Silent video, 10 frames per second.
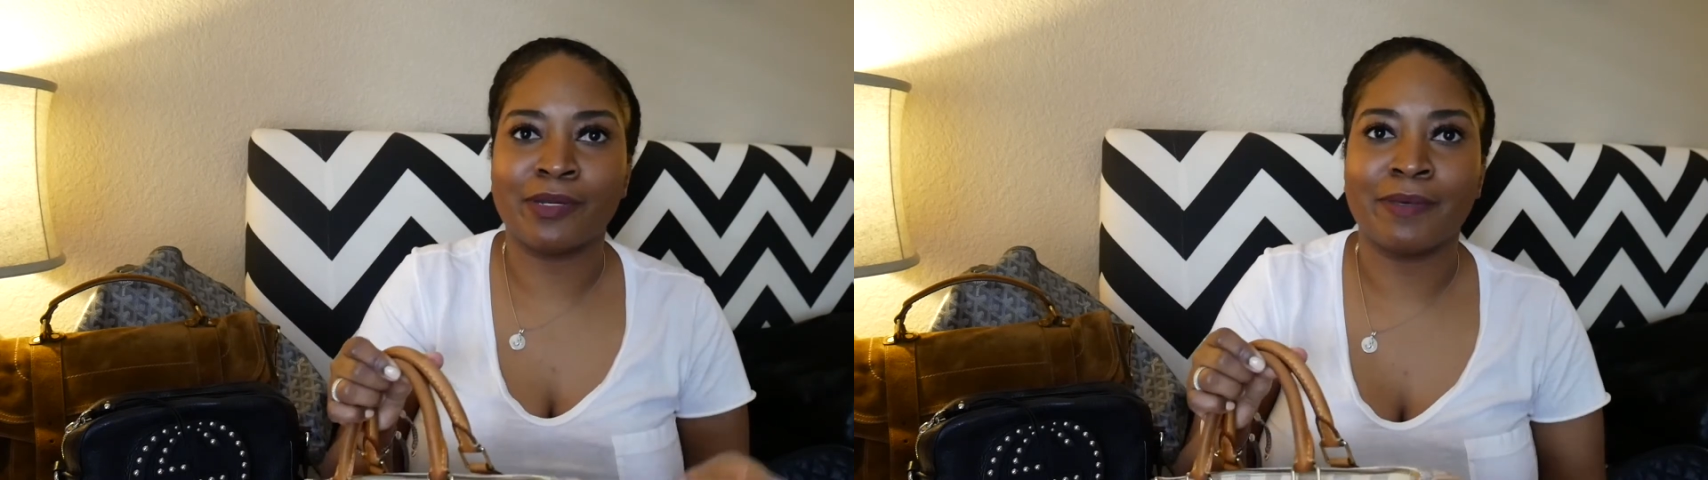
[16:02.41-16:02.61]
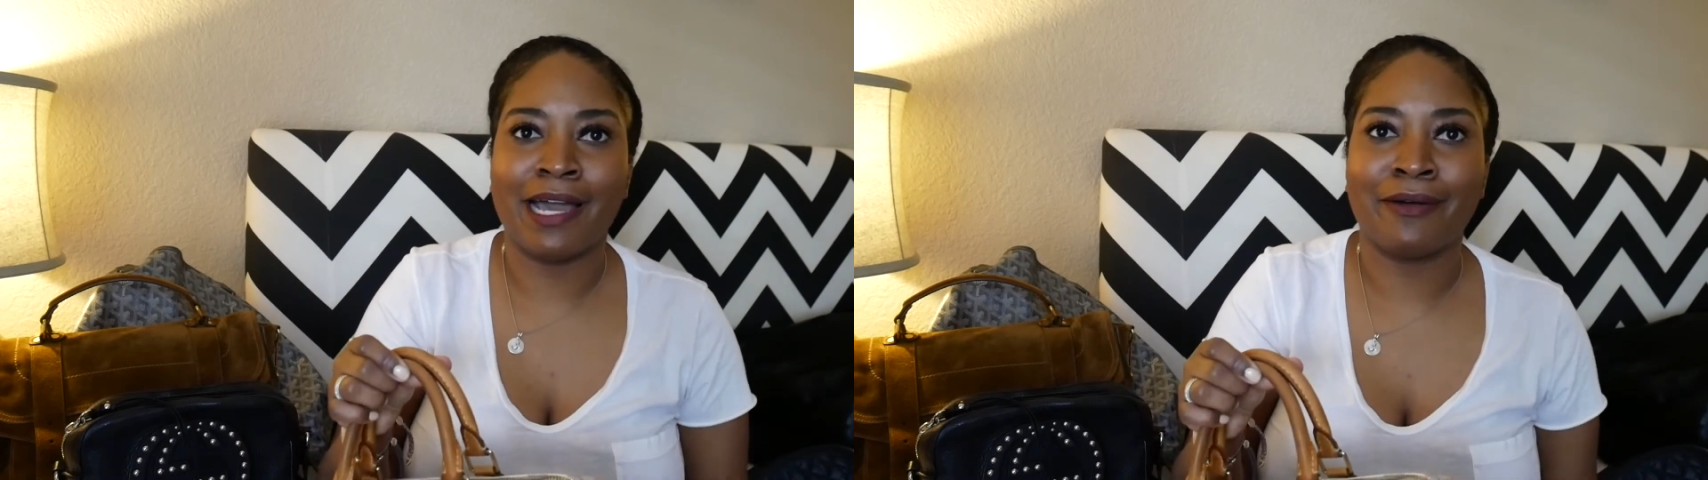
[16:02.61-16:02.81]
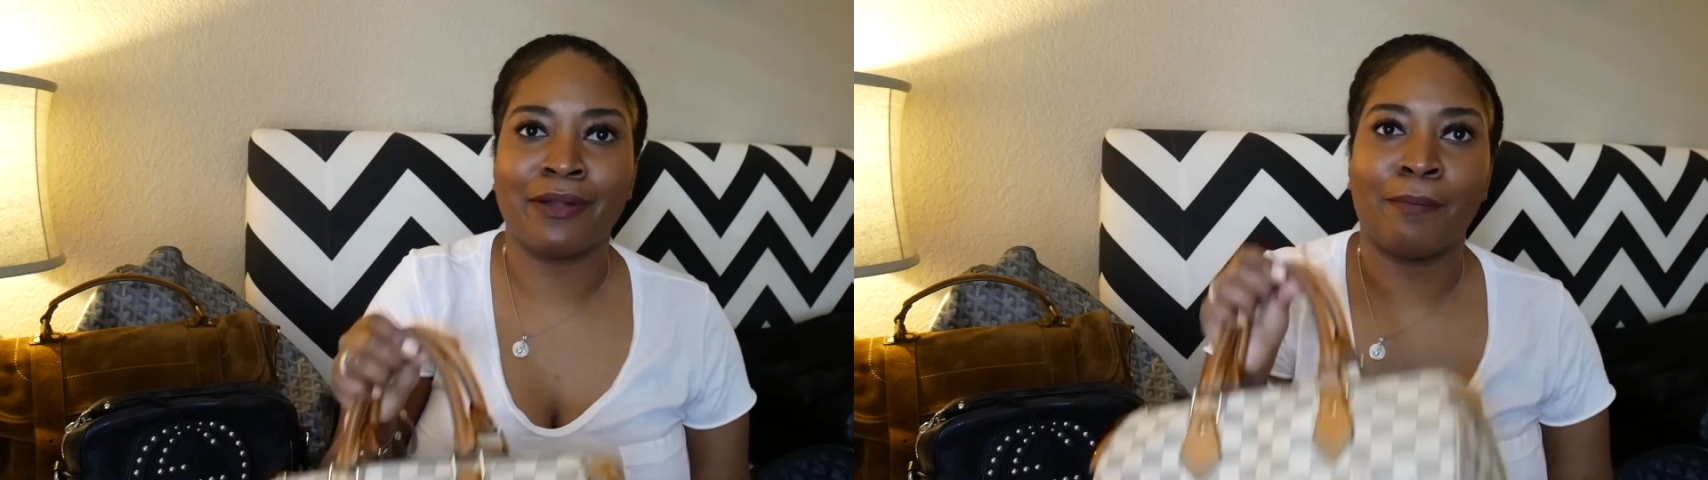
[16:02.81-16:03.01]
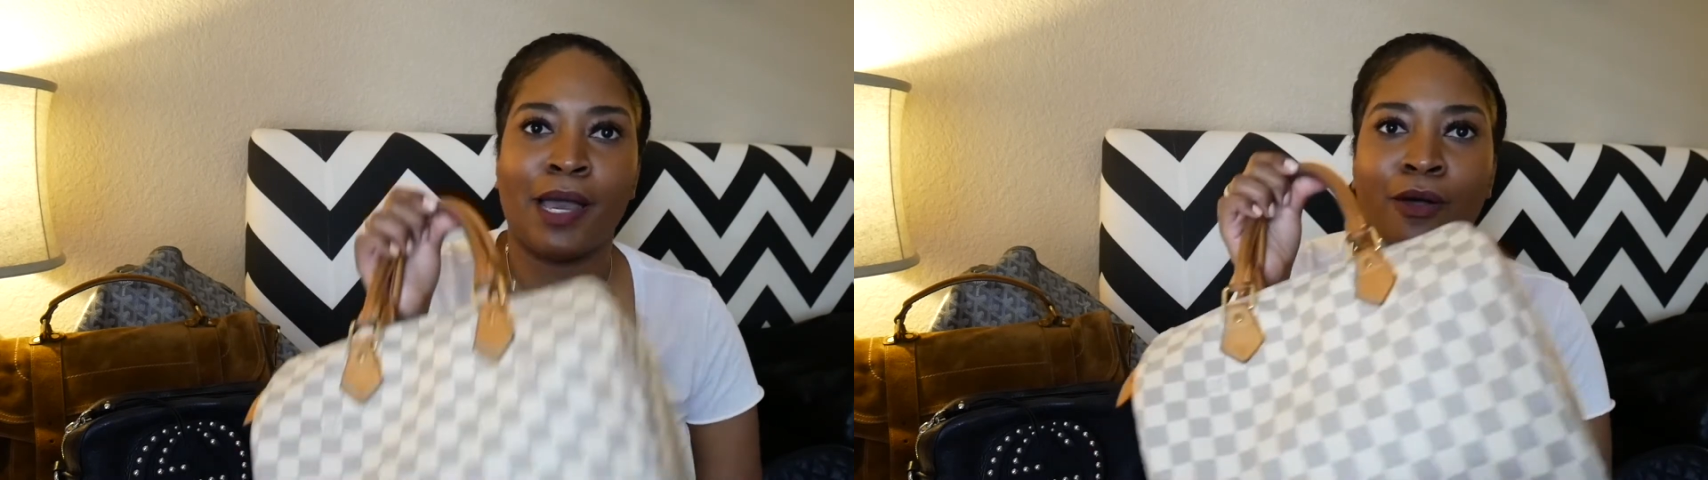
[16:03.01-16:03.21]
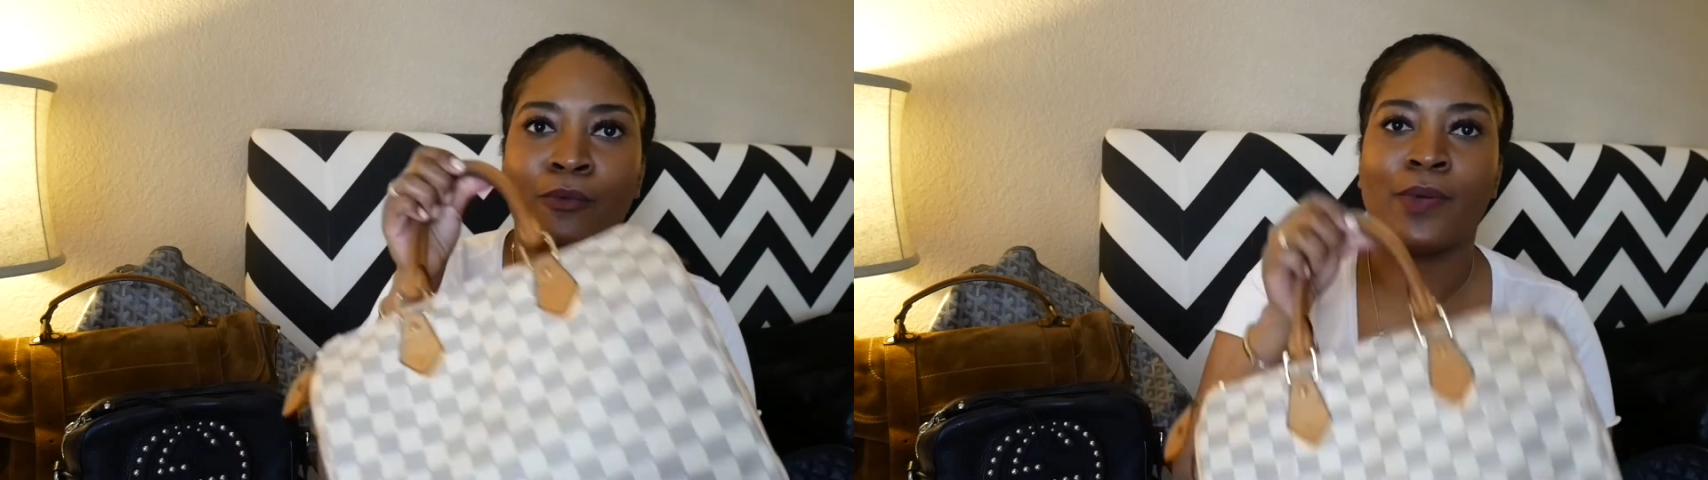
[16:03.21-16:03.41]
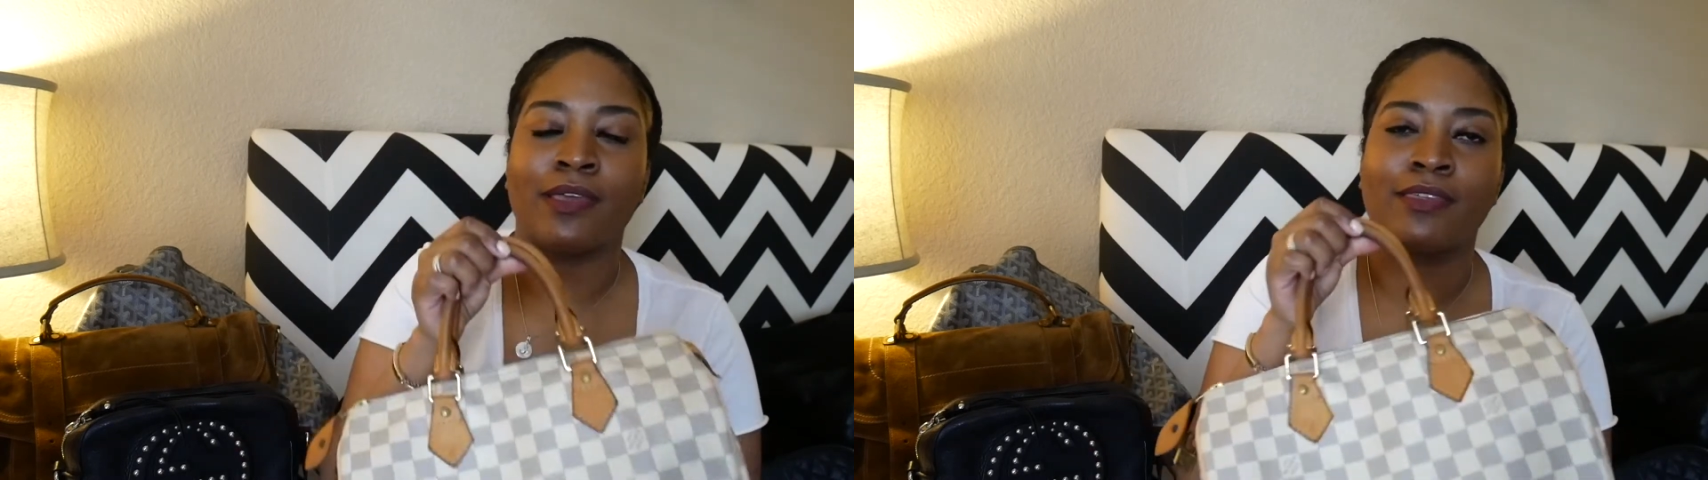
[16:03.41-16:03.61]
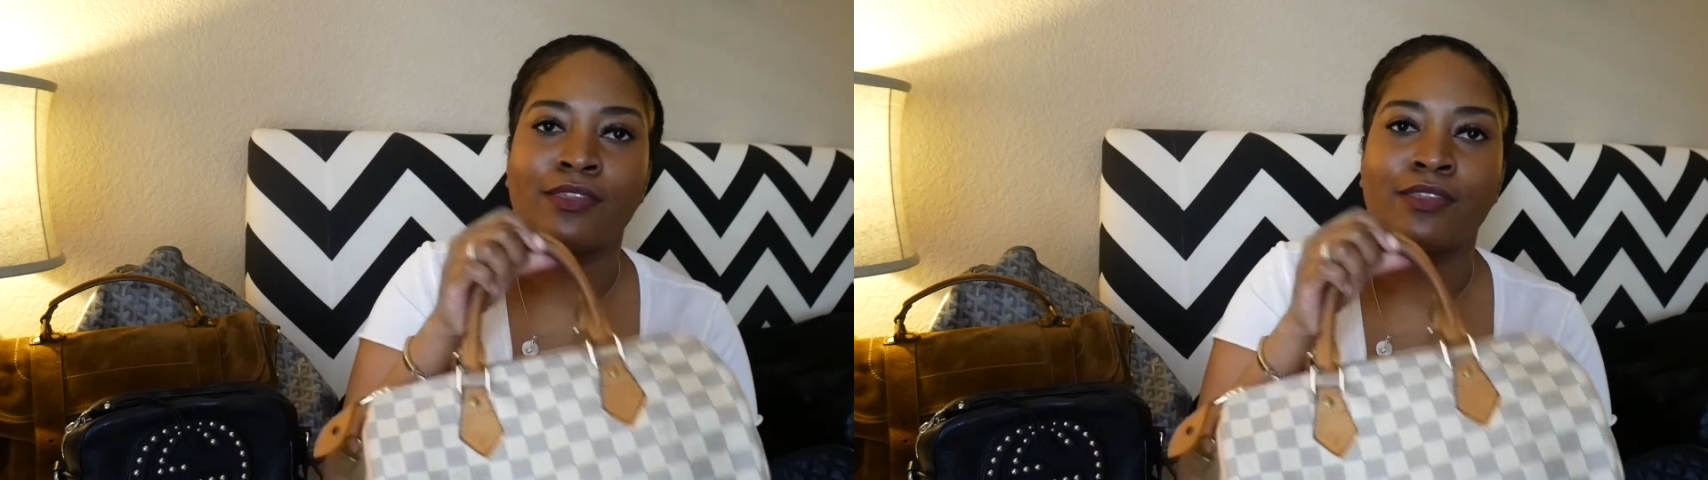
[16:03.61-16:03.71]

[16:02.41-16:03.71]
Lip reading: me to be out and about with